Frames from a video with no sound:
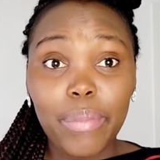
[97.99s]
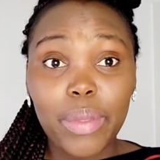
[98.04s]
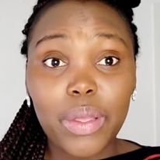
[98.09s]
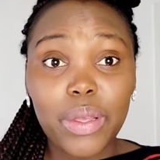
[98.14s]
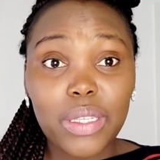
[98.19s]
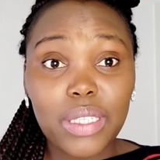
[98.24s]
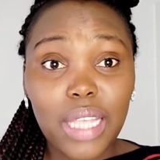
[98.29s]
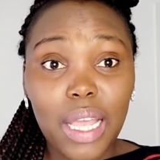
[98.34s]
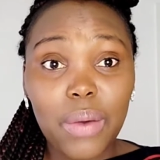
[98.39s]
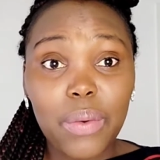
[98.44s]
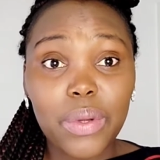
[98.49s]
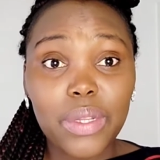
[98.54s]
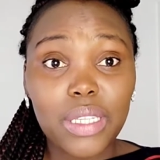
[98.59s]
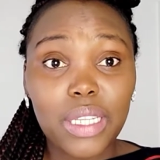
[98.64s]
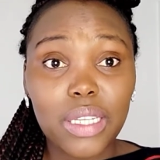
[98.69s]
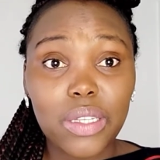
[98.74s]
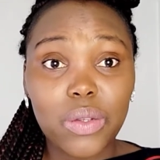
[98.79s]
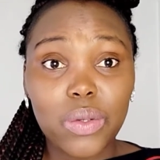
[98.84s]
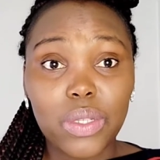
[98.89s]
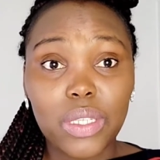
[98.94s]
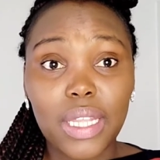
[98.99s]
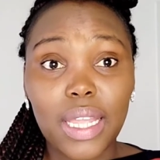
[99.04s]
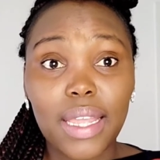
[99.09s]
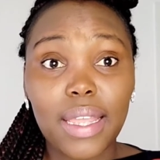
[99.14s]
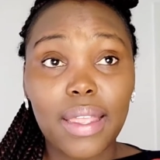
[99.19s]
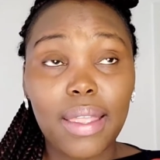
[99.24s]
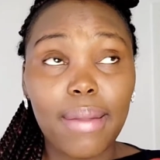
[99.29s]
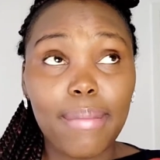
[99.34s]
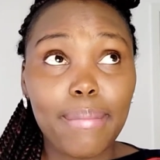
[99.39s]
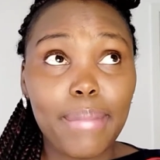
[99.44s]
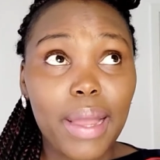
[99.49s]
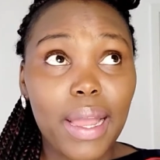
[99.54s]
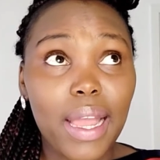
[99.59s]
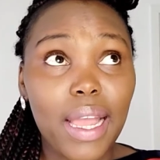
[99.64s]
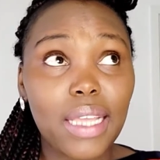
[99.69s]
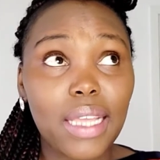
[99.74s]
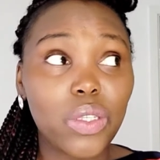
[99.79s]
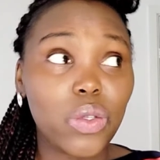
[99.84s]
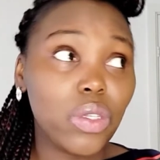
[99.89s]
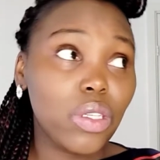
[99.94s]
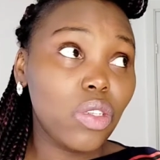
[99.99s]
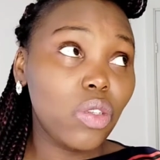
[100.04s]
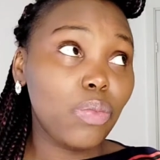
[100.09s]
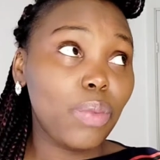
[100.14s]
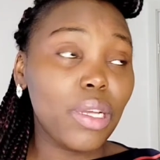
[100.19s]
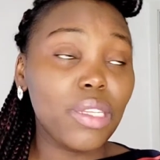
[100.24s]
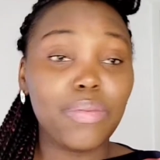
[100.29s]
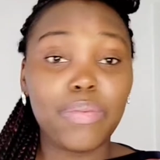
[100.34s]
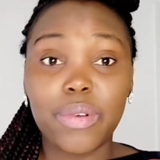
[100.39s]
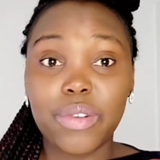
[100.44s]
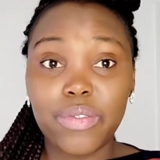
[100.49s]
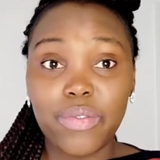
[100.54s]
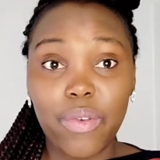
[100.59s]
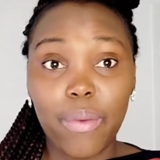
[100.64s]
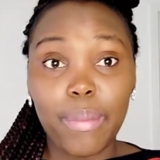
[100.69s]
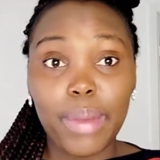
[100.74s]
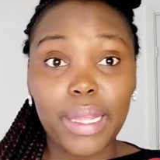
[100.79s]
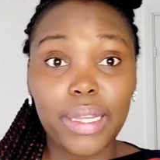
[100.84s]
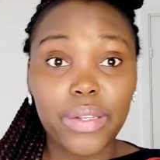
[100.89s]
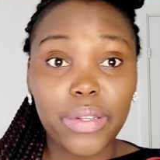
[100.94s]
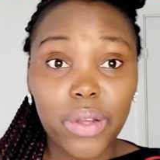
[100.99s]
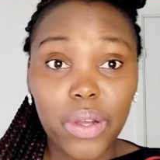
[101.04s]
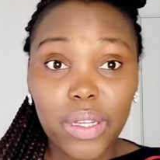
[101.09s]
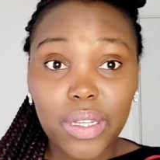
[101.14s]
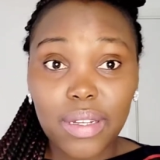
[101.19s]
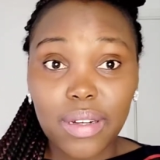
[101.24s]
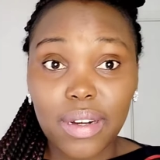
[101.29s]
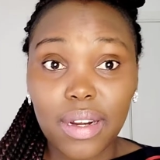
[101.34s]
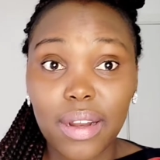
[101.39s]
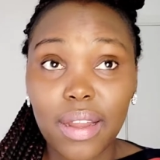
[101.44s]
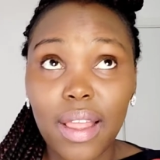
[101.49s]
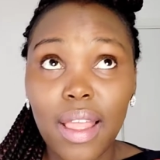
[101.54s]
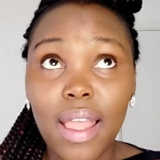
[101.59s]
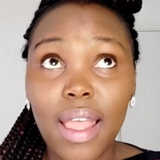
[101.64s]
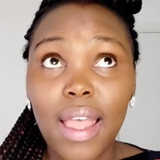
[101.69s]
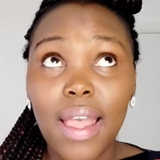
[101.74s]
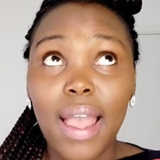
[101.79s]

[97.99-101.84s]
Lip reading: because I wanted to take my Swedish passport for my daughter.